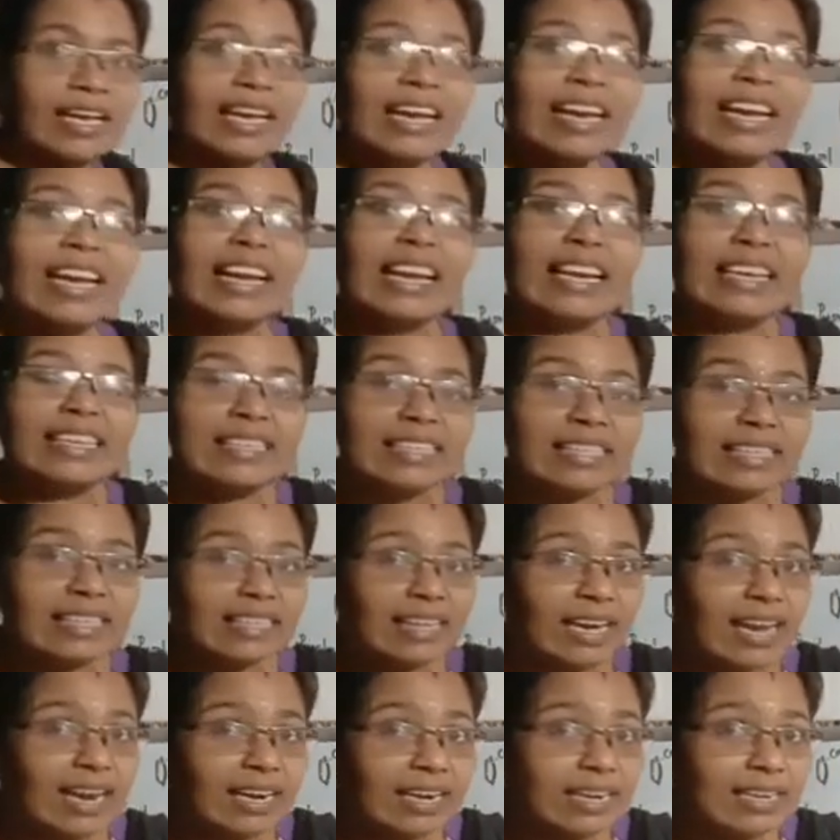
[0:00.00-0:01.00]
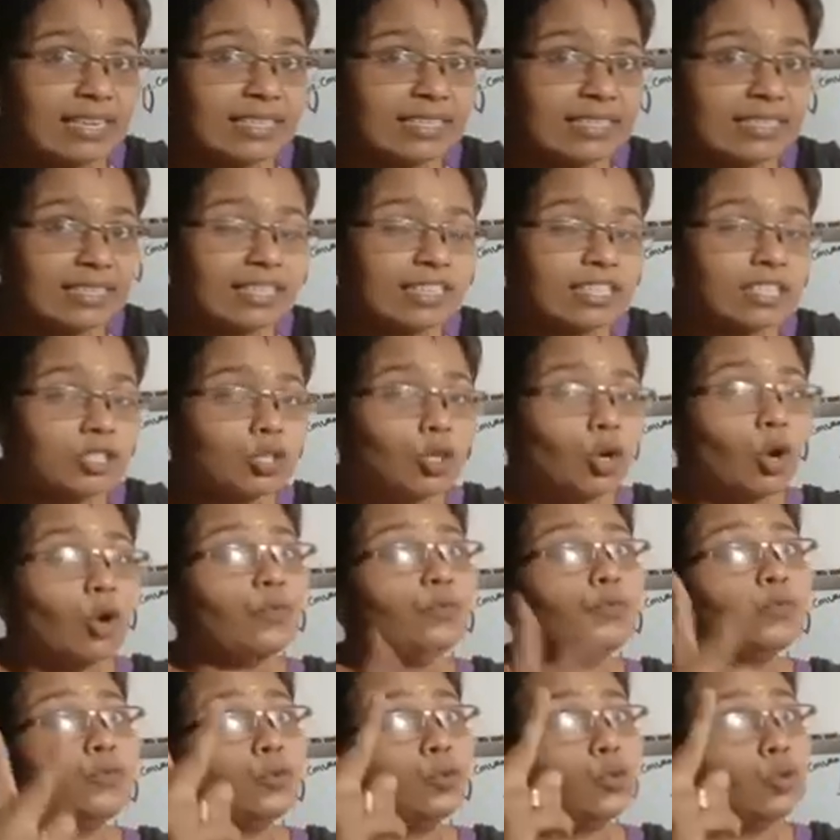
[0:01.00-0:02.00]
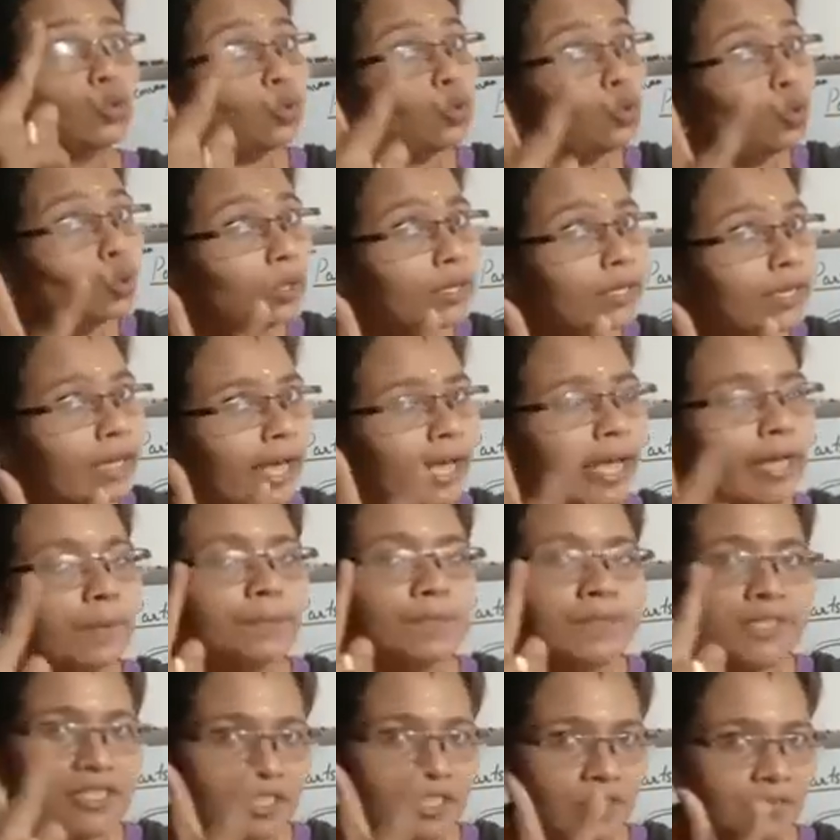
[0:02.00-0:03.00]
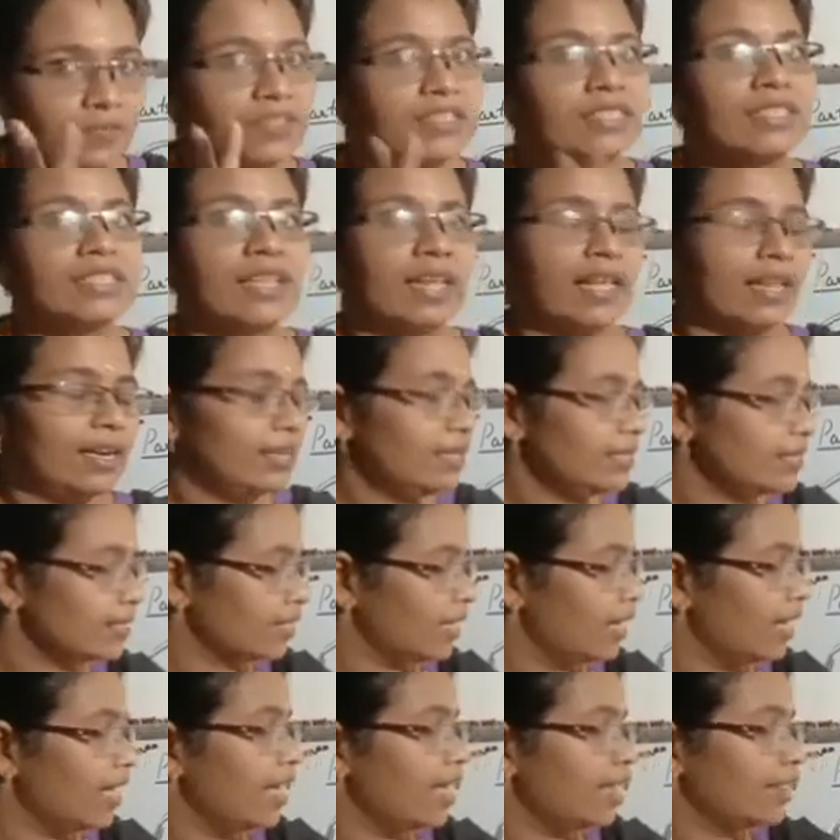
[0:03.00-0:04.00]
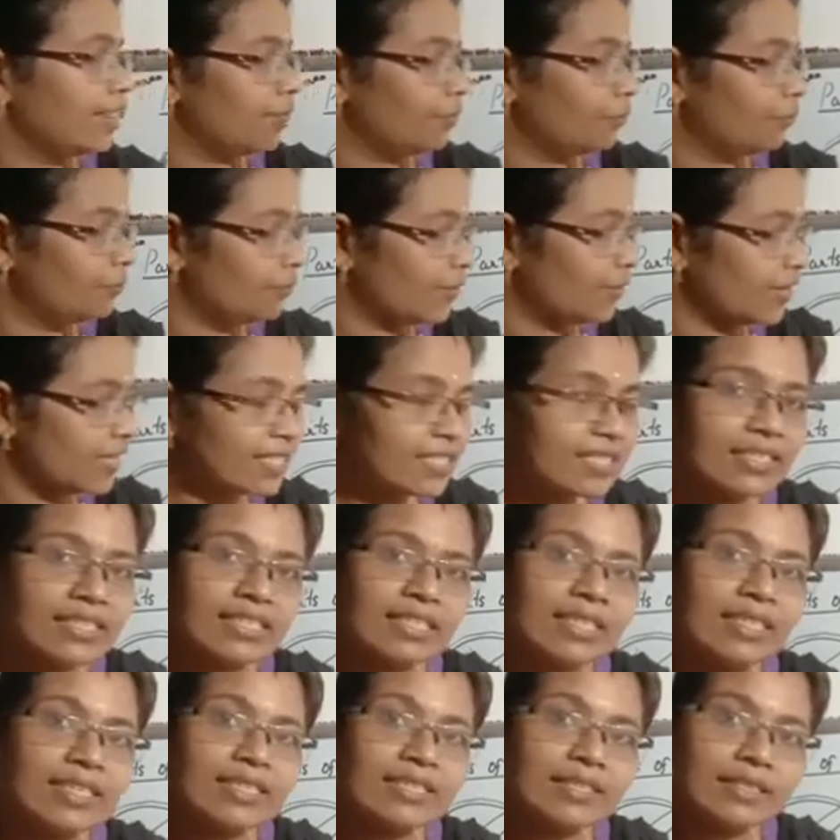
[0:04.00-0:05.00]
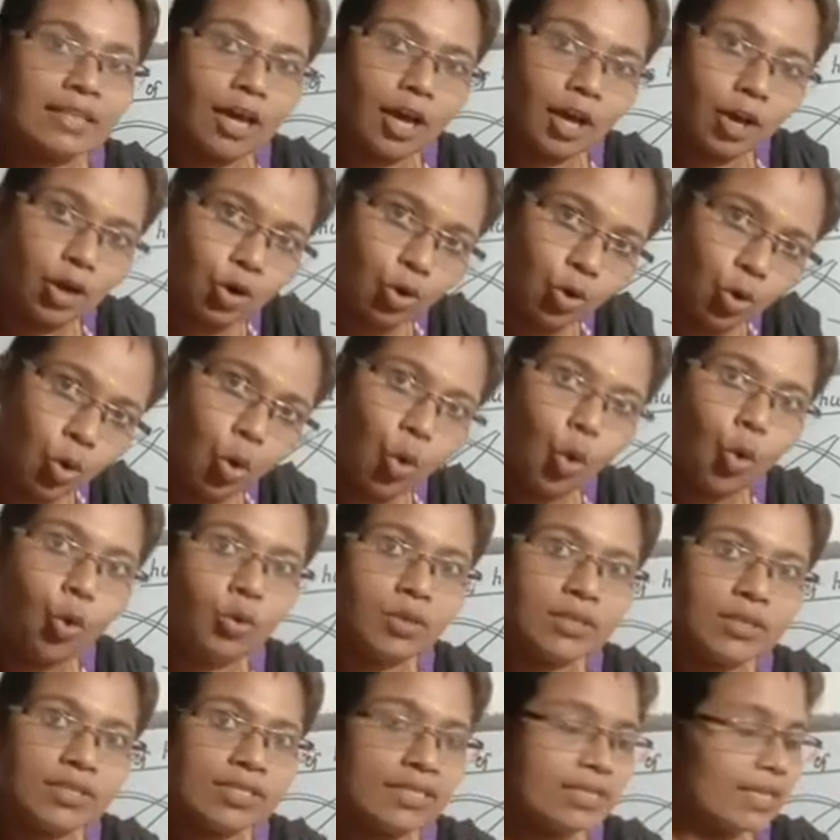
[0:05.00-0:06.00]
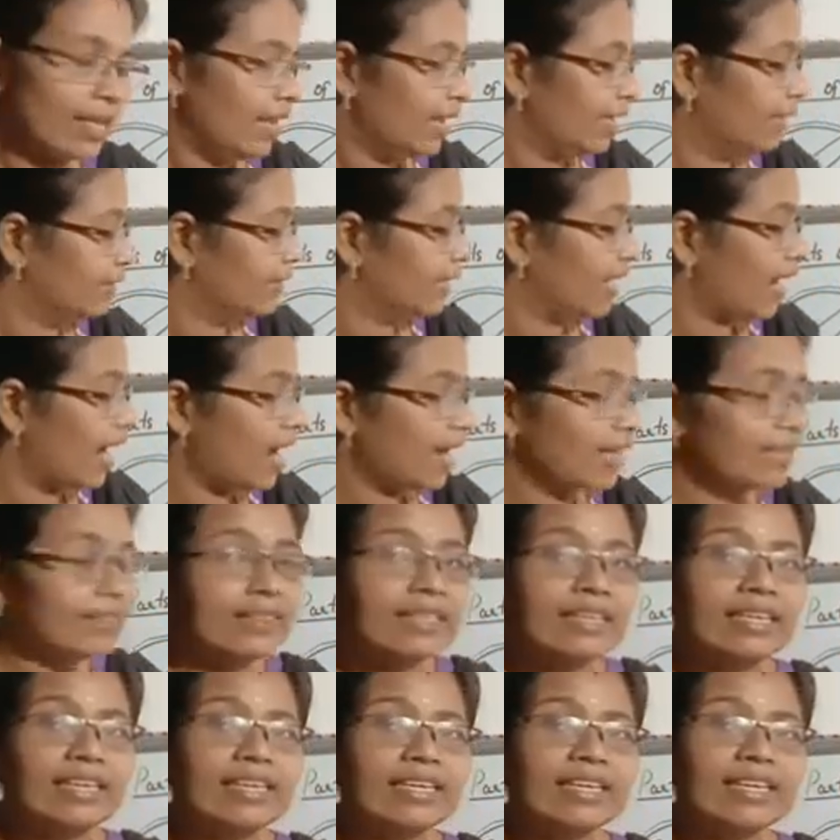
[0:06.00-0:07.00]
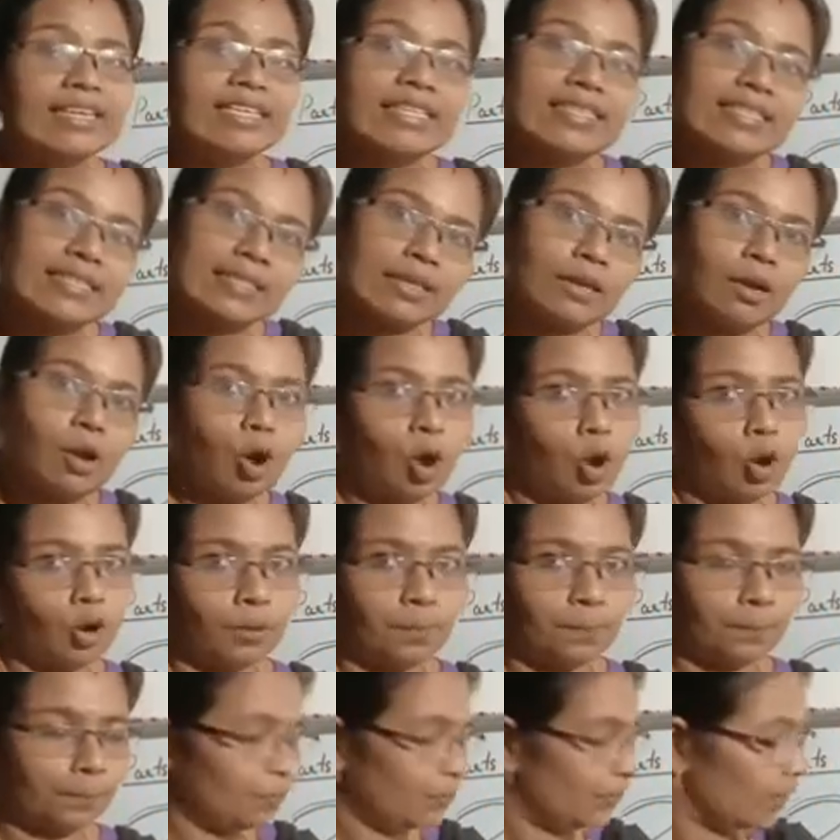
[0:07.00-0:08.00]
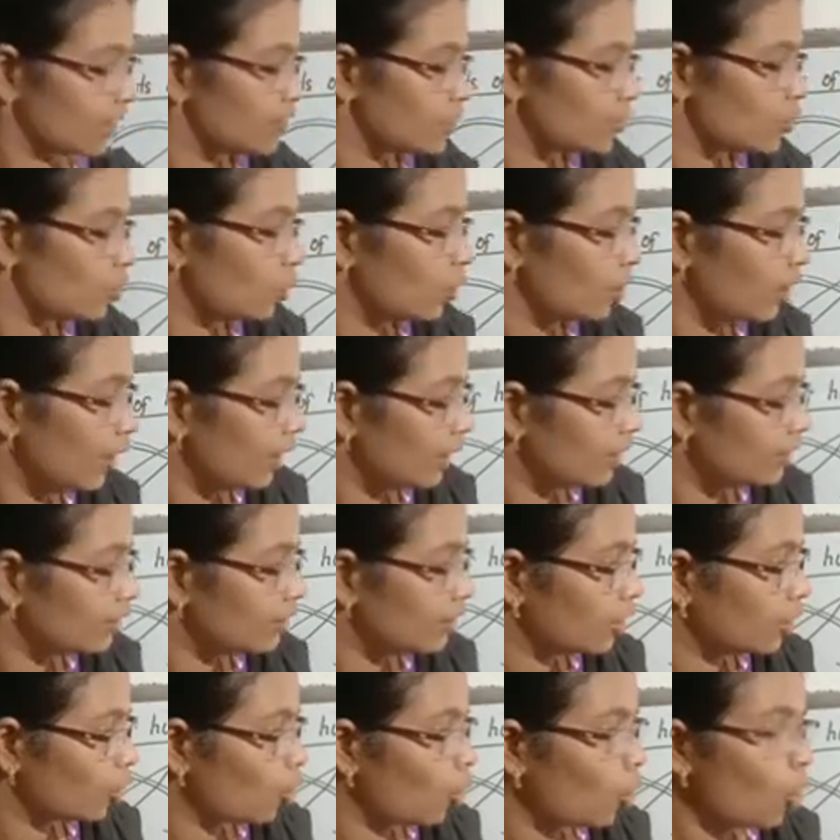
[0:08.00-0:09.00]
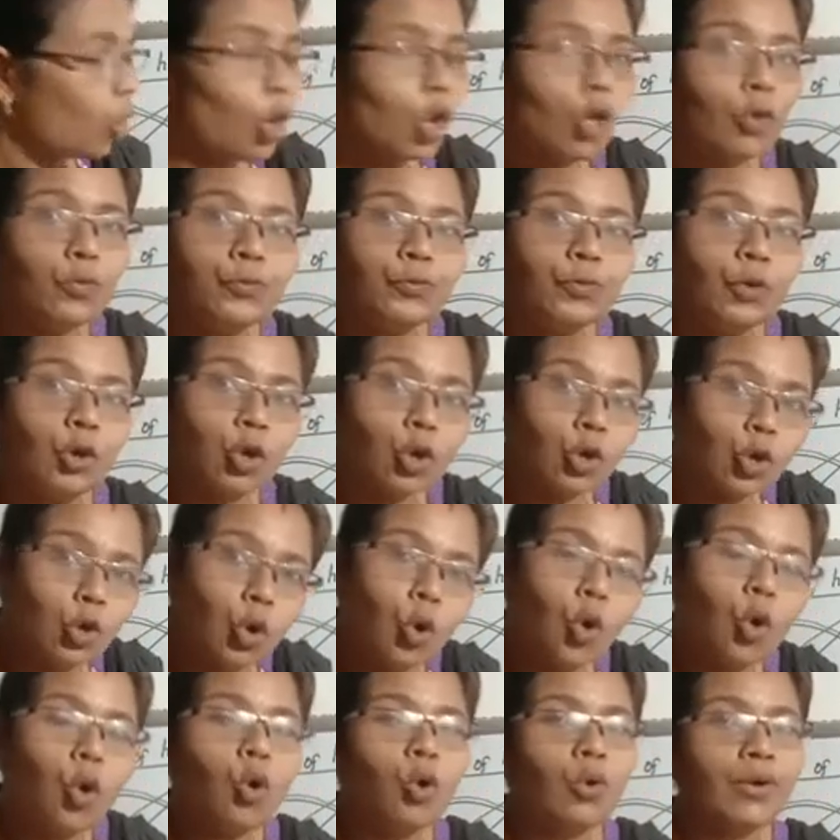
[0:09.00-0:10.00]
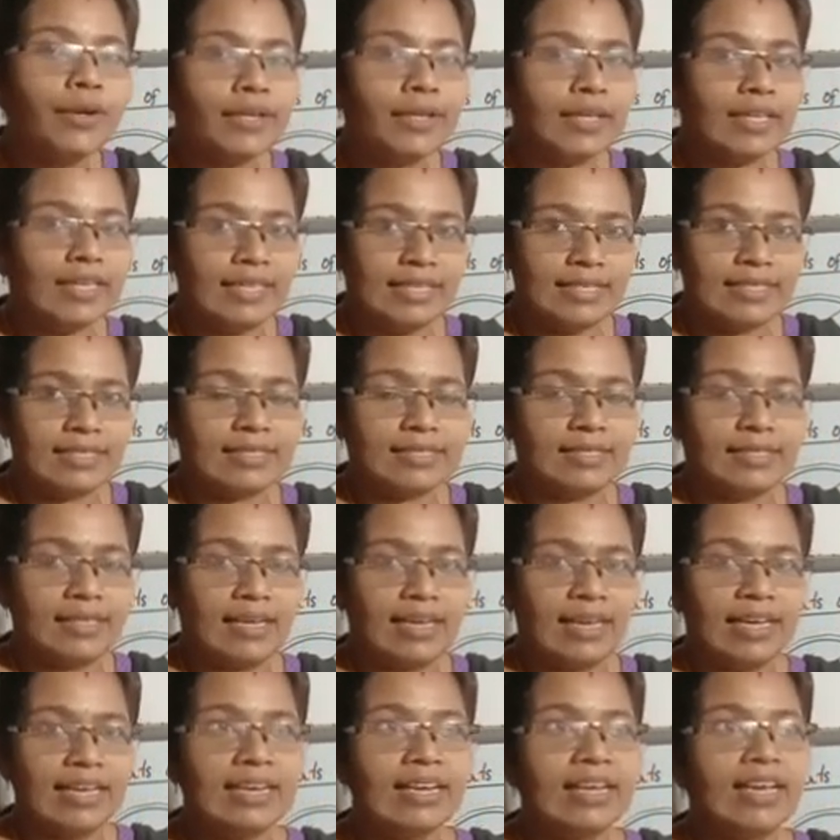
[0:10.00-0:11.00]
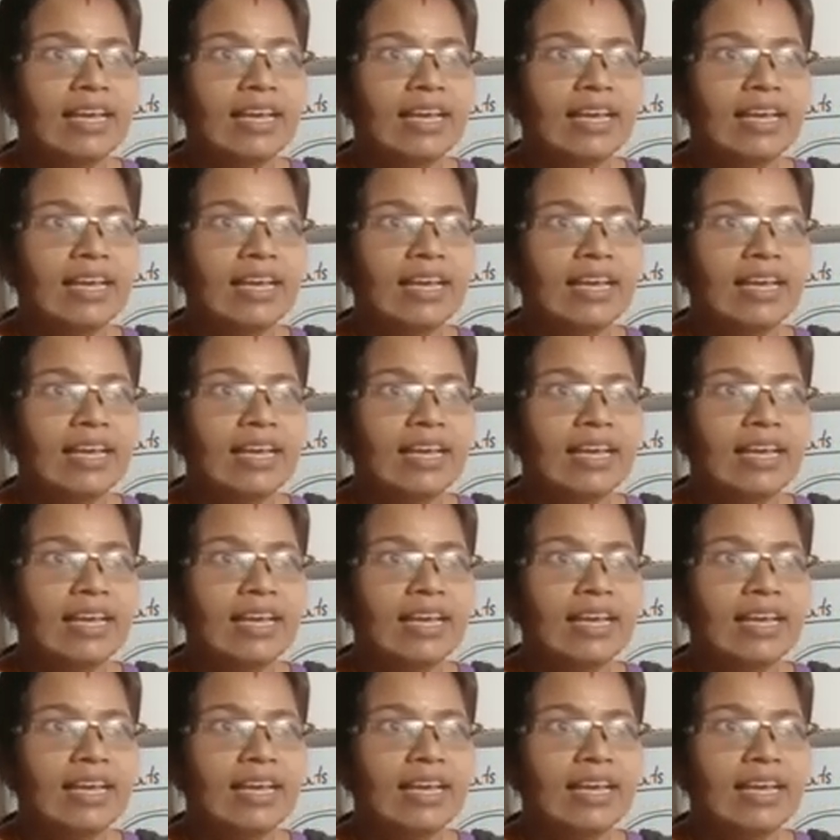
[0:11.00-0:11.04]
Retina consists of two types of cells. The first is rods, the other is cone. So the role of rod is that